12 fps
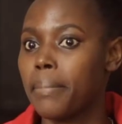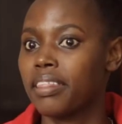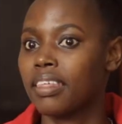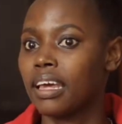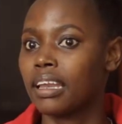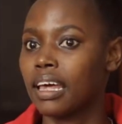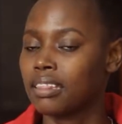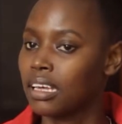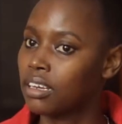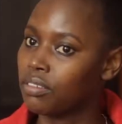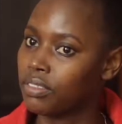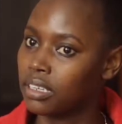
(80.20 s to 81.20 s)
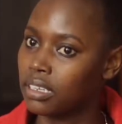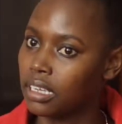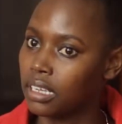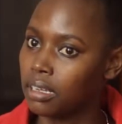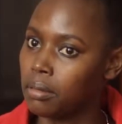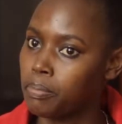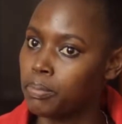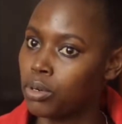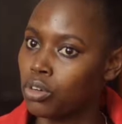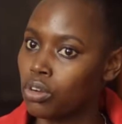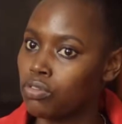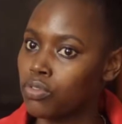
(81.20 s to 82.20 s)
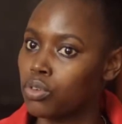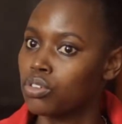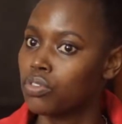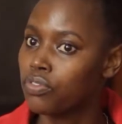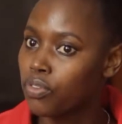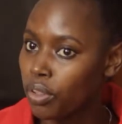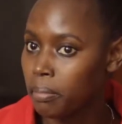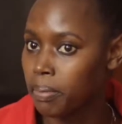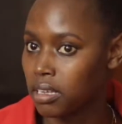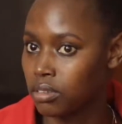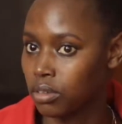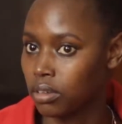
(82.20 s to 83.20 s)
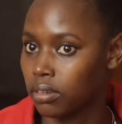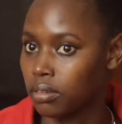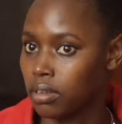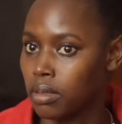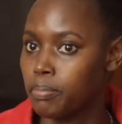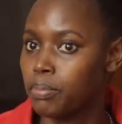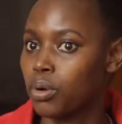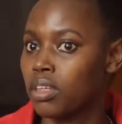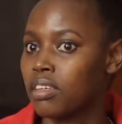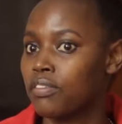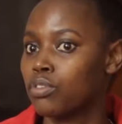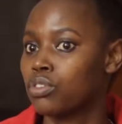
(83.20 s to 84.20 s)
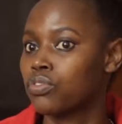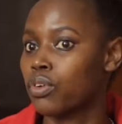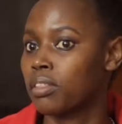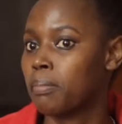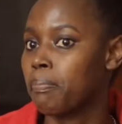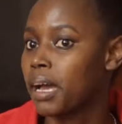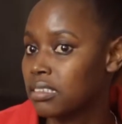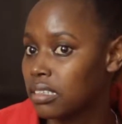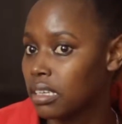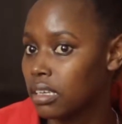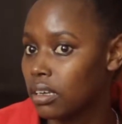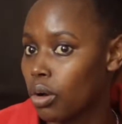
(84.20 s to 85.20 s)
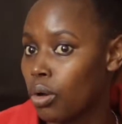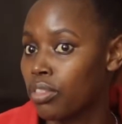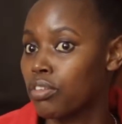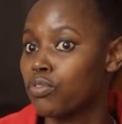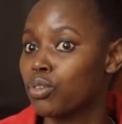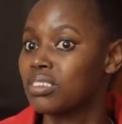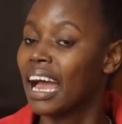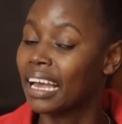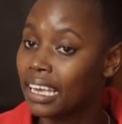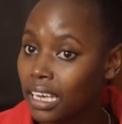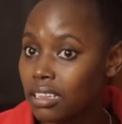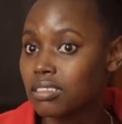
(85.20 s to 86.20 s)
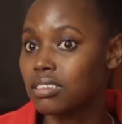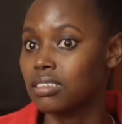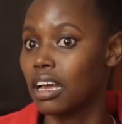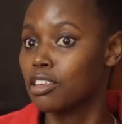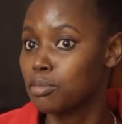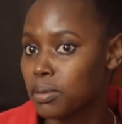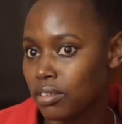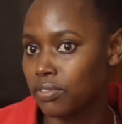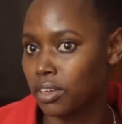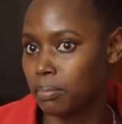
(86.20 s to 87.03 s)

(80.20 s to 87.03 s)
but then at the end of the day, people don't vote for the person. People either vote for the party or they vote against a specific